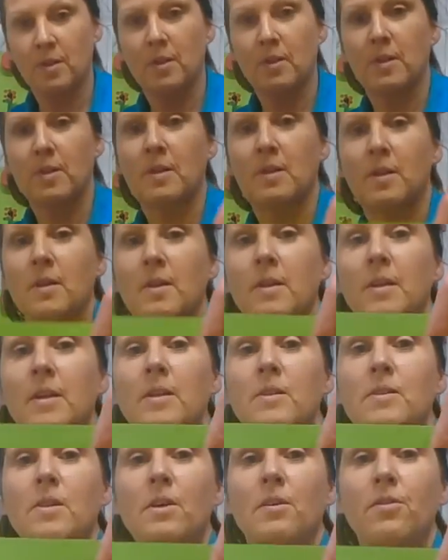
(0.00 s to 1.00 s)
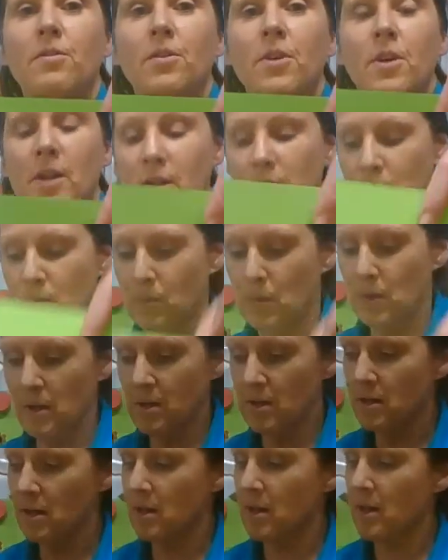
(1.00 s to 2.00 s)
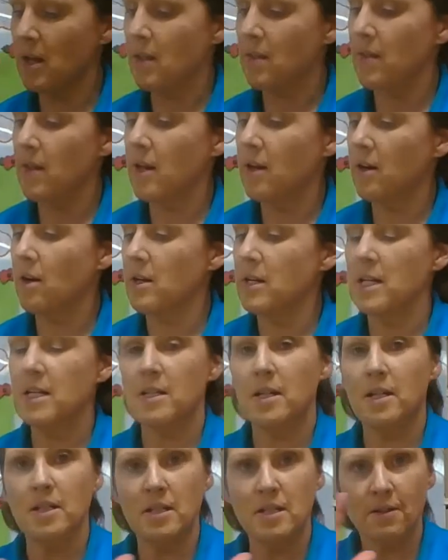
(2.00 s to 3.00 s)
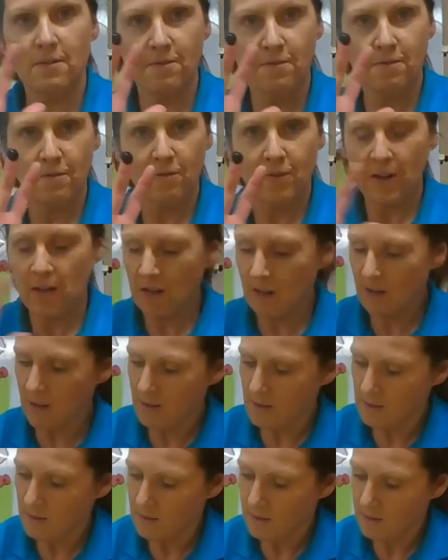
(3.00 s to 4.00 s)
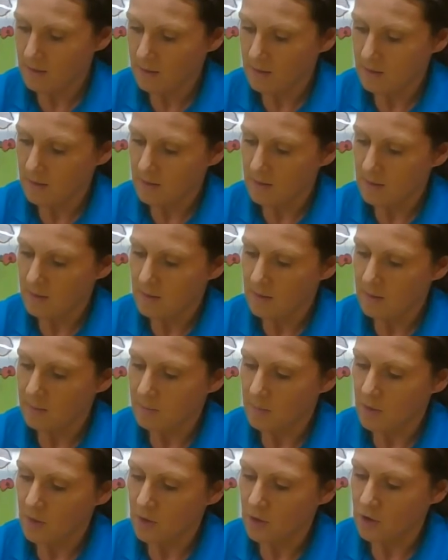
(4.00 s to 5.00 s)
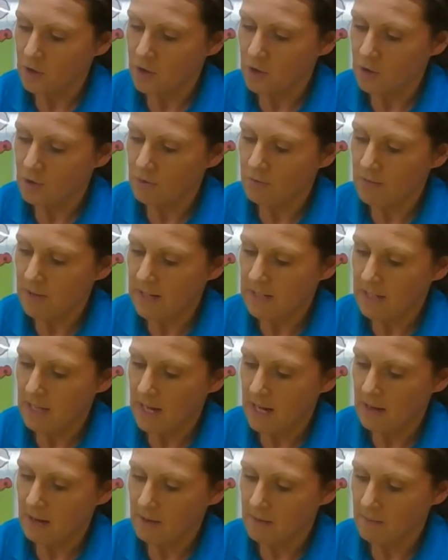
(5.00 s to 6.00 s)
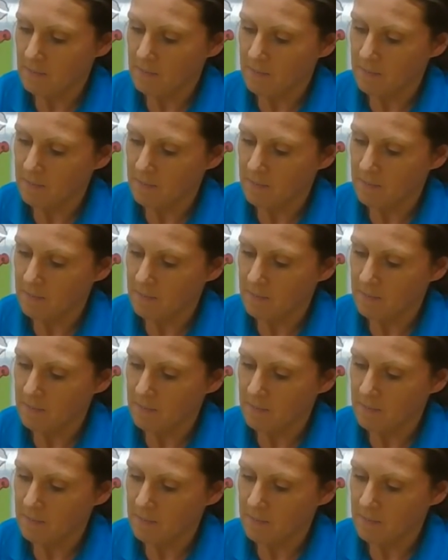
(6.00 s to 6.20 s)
That's our first one. And then I need a different finger. I'm going to choose red again.